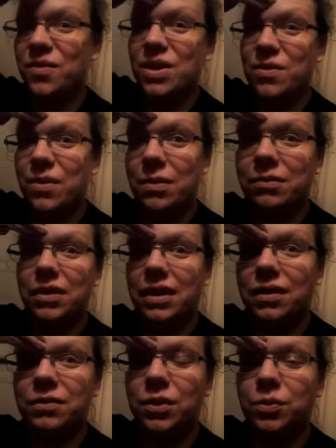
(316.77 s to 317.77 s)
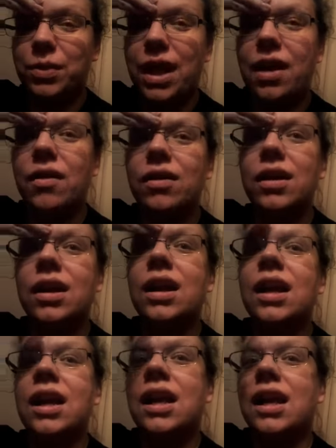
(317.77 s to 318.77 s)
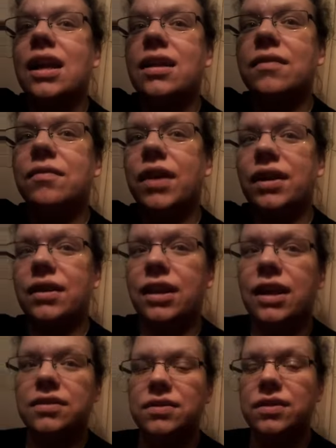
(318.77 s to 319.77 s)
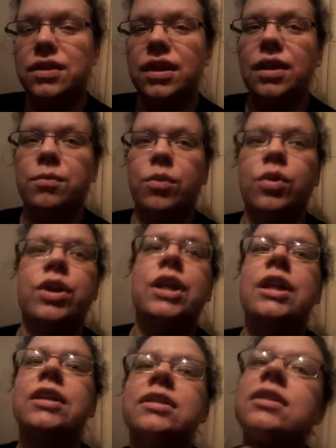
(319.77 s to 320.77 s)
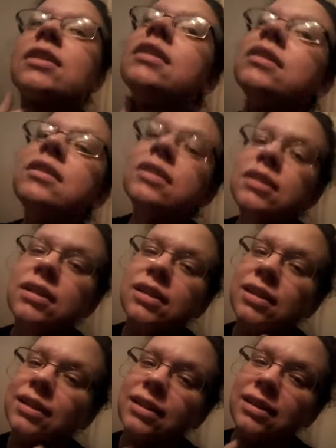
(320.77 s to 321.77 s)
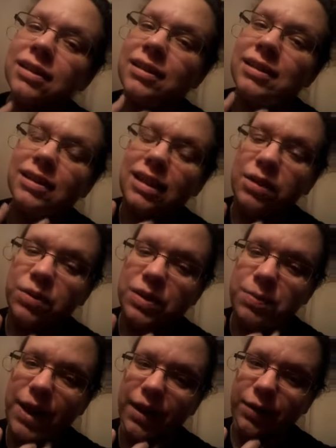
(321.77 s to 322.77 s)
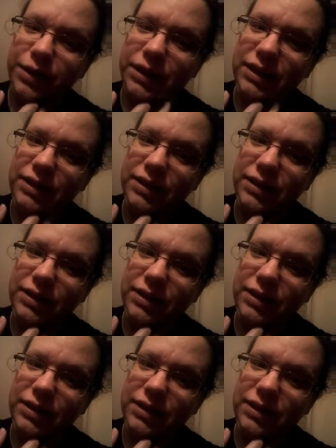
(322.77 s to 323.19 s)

we went without no power. And then finally, yesterday morning, there was power.